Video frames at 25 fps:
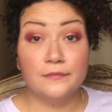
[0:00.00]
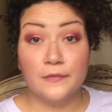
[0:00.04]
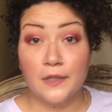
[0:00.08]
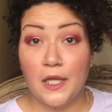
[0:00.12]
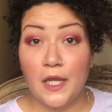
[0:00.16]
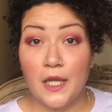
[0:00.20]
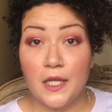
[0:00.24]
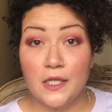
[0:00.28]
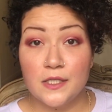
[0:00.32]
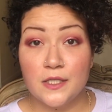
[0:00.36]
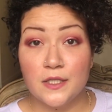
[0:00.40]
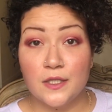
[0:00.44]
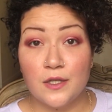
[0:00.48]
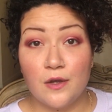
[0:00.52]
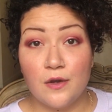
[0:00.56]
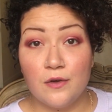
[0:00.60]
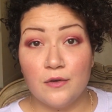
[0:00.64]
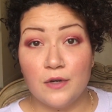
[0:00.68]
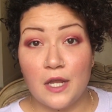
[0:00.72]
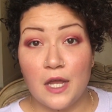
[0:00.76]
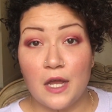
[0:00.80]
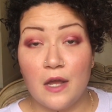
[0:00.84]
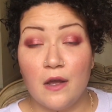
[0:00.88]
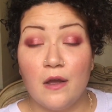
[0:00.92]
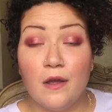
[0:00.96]
Okay, so
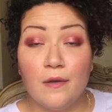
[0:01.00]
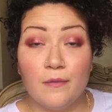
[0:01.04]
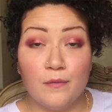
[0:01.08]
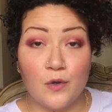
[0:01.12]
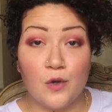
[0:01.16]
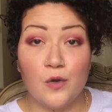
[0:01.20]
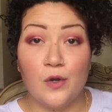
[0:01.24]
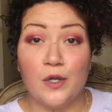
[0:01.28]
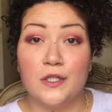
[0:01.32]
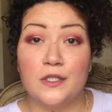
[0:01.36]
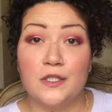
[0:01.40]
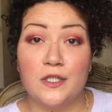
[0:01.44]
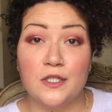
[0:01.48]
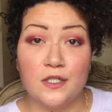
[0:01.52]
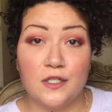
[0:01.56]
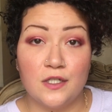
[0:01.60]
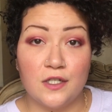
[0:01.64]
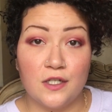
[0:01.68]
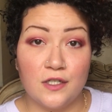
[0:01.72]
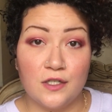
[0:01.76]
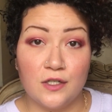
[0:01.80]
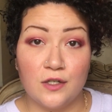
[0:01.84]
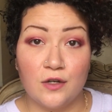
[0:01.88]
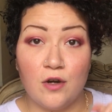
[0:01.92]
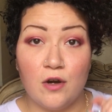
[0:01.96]
now I'm going to
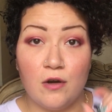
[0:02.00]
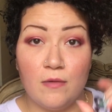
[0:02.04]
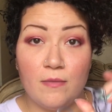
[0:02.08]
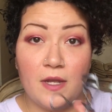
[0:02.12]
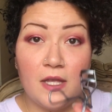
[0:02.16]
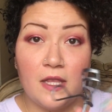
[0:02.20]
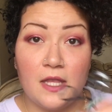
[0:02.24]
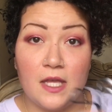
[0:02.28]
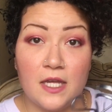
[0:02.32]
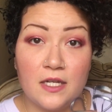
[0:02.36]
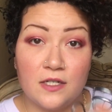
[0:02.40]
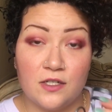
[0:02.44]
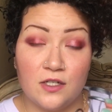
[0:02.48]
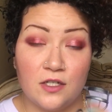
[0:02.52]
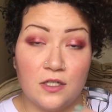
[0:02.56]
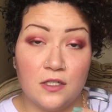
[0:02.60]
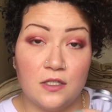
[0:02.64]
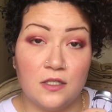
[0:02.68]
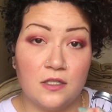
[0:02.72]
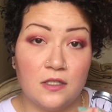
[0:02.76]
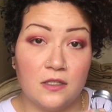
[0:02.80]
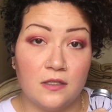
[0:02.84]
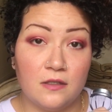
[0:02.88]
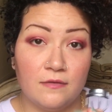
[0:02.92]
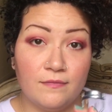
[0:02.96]
just curl my
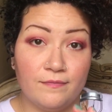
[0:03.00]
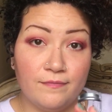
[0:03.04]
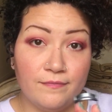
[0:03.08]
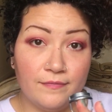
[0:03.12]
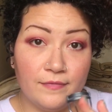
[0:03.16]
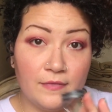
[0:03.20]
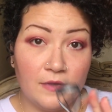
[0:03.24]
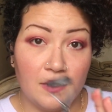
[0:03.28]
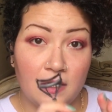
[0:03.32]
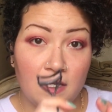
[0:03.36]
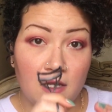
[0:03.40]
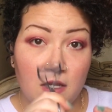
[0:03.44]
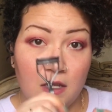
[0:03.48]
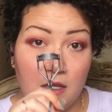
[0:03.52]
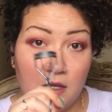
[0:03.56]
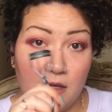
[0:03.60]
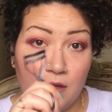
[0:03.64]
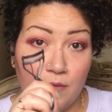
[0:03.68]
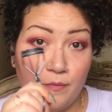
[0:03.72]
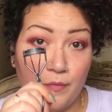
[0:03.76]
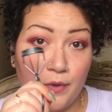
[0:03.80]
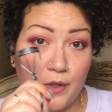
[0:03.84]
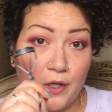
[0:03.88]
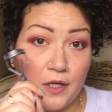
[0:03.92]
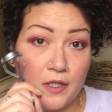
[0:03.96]
lashes,
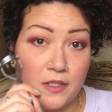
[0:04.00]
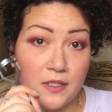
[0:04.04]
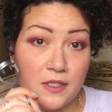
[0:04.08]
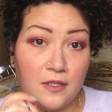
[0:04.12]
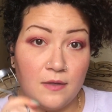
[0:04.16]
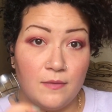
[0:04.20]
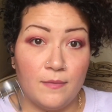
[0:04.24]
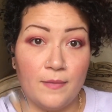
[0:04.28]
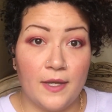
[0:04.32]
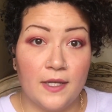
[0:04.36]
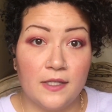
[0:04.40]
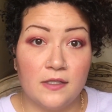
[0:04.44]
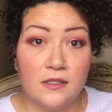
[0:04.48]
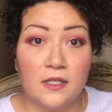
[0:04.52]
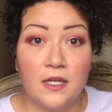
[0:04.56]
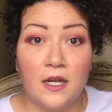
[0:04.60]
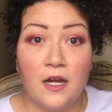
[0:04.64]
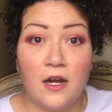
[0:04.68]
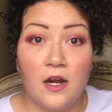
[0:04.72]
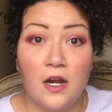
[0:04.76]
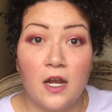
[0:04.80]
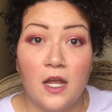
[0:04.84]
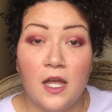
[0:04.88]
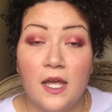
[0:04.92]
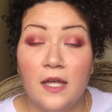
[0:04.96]
put on some
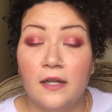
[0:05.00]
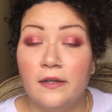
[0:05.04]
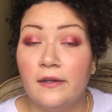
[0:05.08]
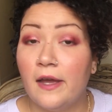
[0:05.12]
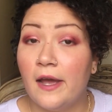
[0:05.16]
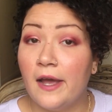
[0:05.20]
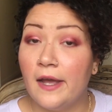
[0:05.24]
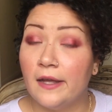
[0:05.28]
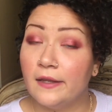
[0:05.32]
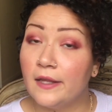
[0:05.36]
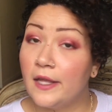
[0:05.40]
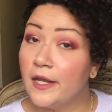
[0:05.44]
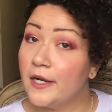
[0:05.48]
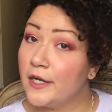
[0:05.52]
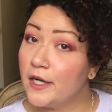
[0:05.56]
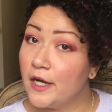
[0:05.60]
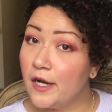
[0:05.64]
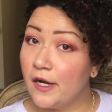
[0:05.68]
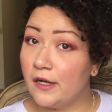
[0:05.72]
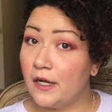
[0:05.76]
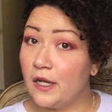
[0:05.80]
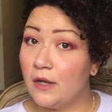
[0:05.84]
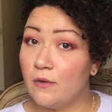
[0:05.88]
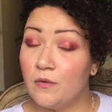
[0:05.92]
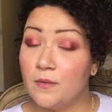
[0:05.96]
mascara and
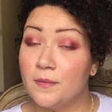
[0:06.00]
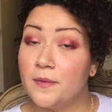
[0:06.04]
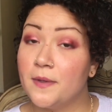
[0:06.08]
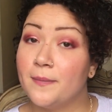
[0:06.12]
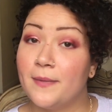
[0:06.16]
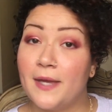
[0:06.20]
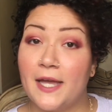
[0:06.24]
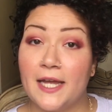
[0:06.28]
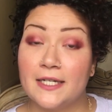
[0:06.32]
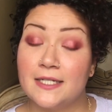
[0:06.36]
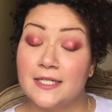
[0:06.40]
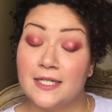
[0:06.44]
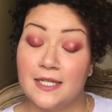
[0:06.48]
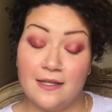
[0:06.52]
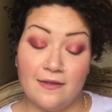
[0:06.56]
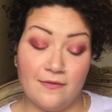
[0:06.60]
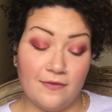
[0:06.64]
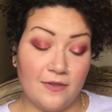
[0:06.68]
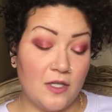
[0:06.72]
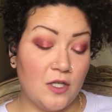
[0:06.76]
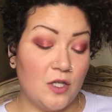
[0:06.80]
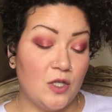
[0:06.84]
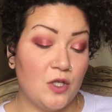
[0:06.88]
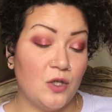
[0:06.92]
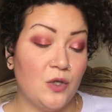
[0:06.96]
highlighter, and I will be back to
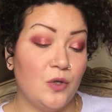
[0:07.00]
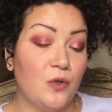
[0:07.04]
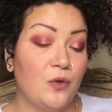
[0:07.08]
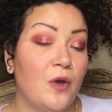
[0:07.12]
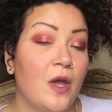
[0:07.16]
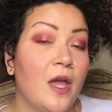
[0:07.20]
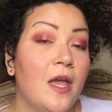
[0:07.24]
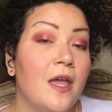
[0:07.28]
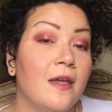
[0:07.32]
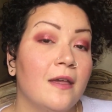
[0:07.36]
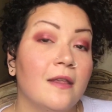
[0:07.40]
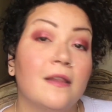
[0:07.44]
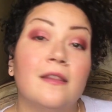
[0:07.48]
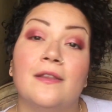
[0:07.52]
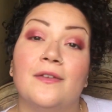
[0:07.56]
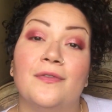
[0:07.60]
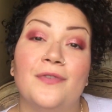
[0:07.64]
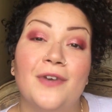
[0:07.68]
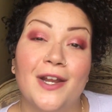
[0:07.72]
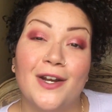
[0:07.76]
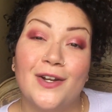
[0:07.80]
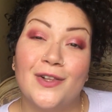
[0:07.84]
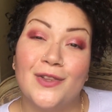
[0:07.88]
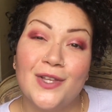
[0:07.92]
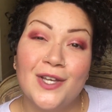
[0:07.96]
give you the
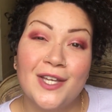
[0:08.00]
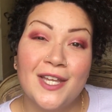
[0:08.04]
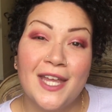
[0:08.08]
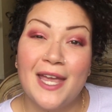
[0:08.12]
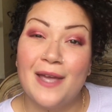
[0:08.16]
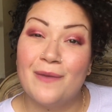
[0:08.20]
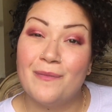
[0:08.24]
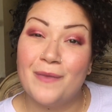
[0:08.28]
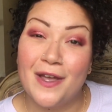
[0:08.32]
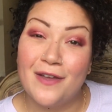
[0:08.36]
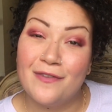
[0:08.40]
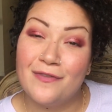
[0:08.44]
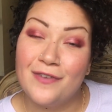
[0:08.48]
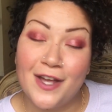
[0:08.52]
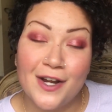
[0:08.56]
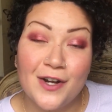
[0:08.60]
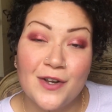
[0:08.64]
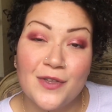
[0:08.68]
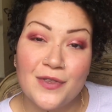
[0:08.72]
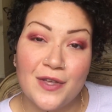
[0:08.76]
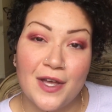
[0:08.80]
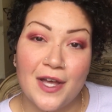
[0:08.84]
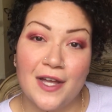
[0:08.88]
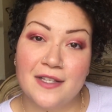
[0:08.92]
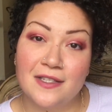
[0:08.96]
final look and my
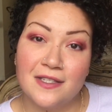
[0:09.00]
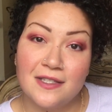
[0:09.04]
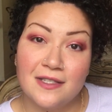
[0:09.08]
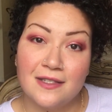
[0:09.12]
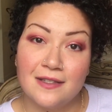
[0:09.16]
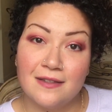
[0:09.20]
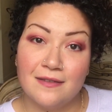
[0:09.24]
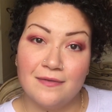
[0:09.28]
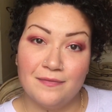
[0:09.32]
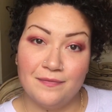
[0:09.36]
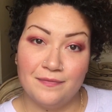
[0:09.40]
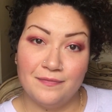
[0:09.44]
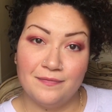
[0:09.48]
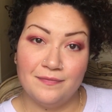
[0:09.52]
final thoughts.